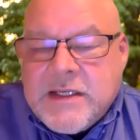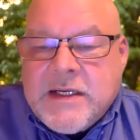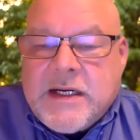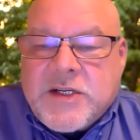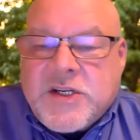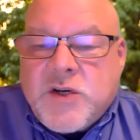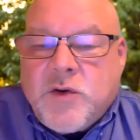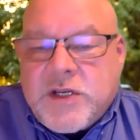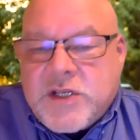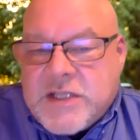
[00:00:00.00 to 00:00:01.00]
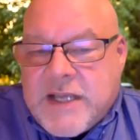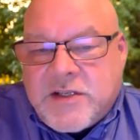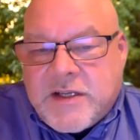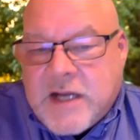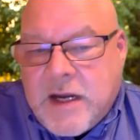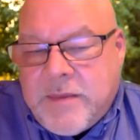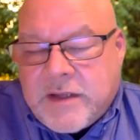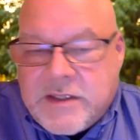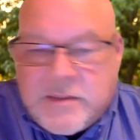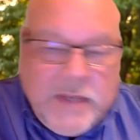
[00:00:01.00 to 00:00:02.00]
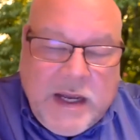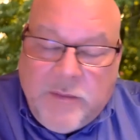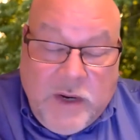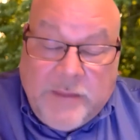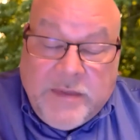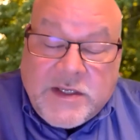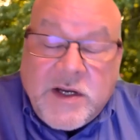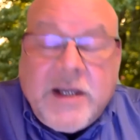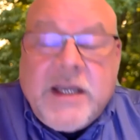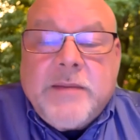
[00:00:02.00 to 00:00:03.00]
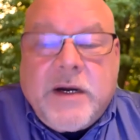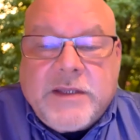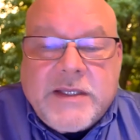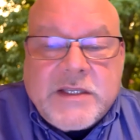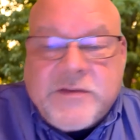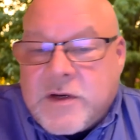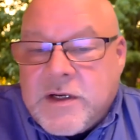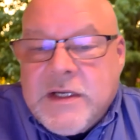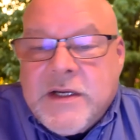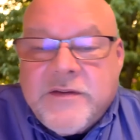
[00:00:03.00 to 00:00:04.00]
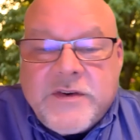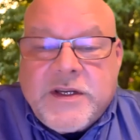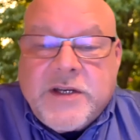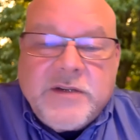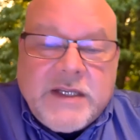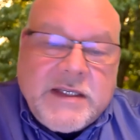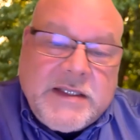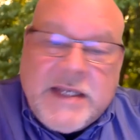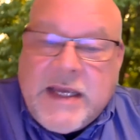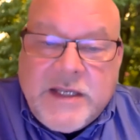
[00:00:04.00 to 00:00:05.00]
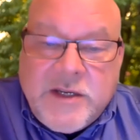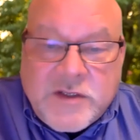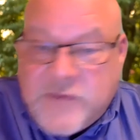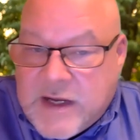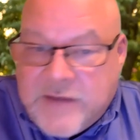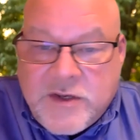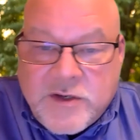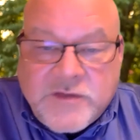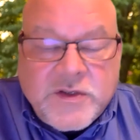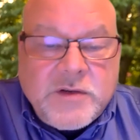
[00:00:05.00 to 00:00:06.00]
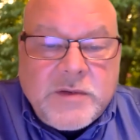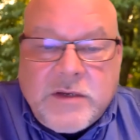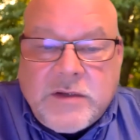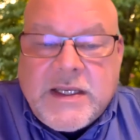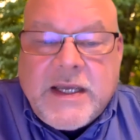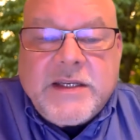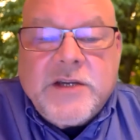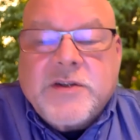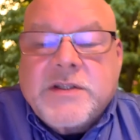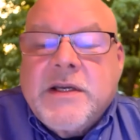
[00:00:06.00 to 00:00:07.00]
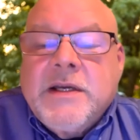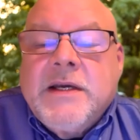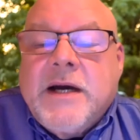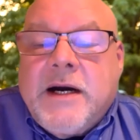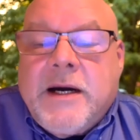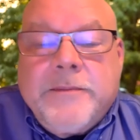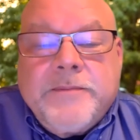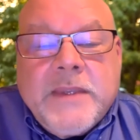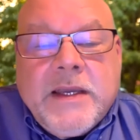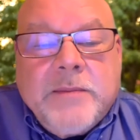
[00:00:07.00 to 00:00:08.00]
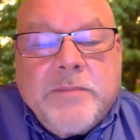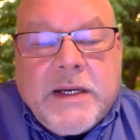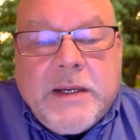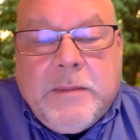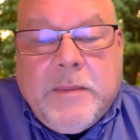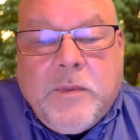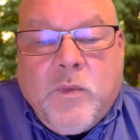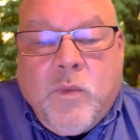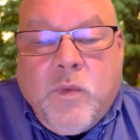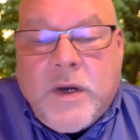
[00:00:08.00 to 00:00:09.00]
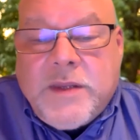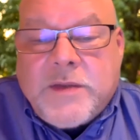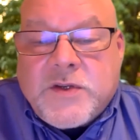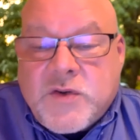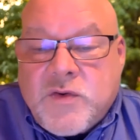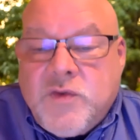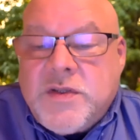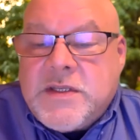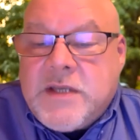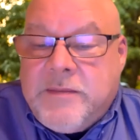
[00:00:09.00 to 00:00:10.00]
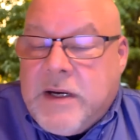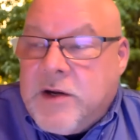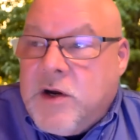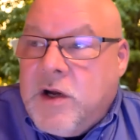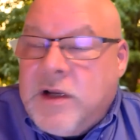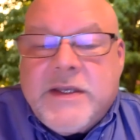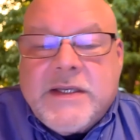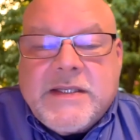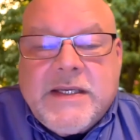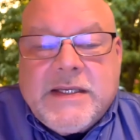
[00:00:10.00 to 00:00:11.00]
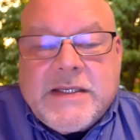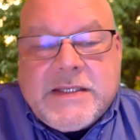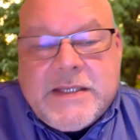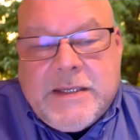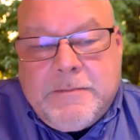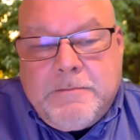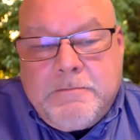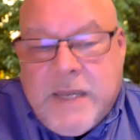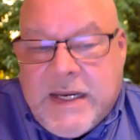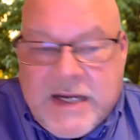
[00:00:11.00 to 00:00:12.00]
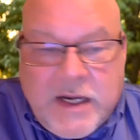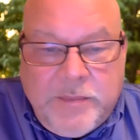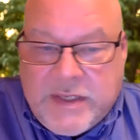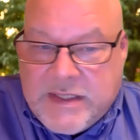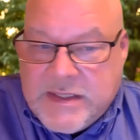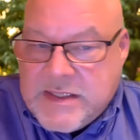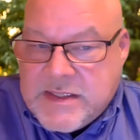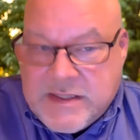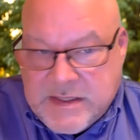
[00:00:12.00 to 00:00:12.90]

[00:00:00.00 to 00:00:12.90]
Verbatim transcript: uh, shortage is actually coming, I've, I've, been talking about this for for nearly ten years, five years for sure, nearly ten years. Um, but one of the truths about all of this is many companies